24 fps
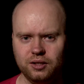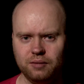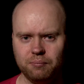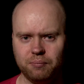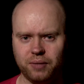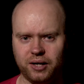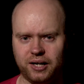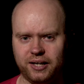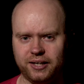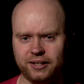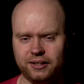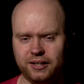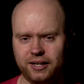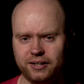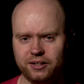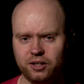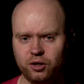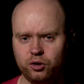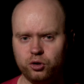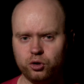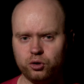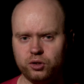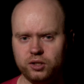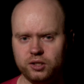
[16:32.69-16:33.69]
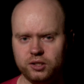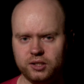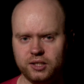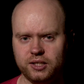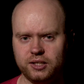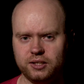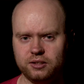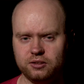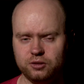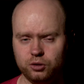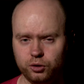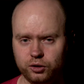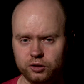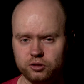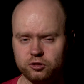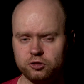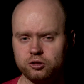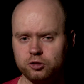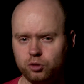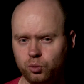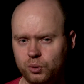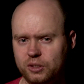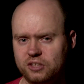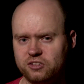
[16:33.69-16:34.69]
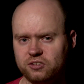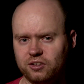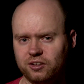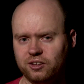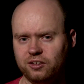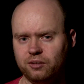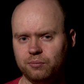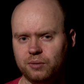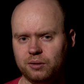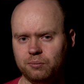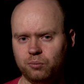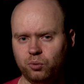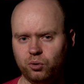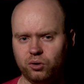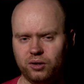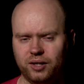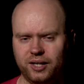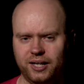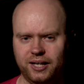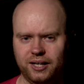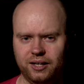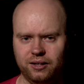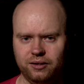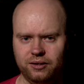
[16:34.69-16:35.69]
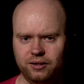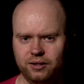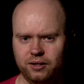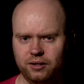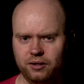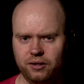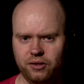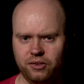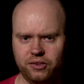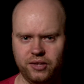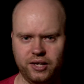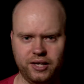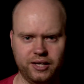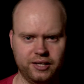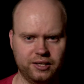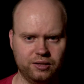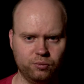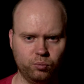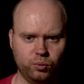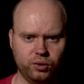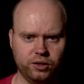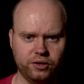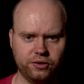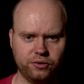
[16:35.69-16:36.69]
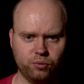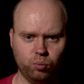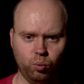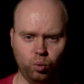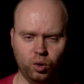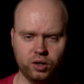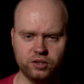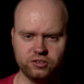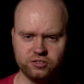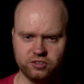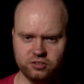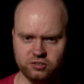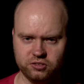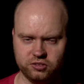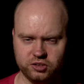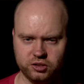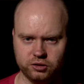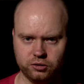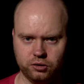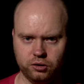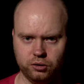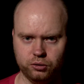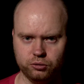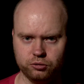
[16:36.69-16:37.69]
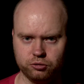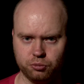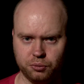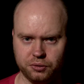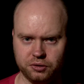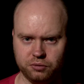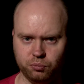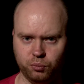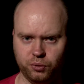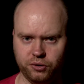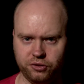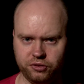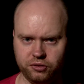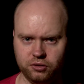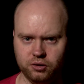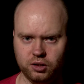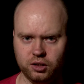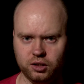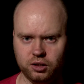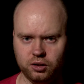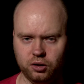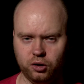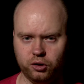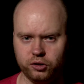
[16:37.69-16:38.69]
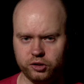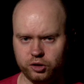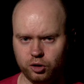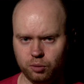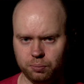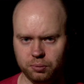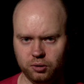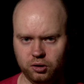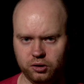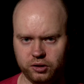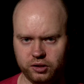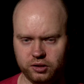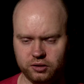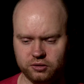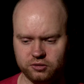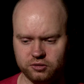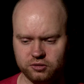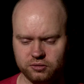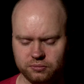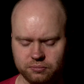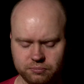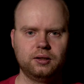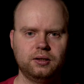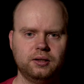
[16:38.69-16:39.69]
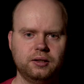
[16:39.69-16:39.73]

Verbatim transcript: but I, I know you can get, you can squeeze a little bit more out than with ones and zeros with, with uh, audio plugins.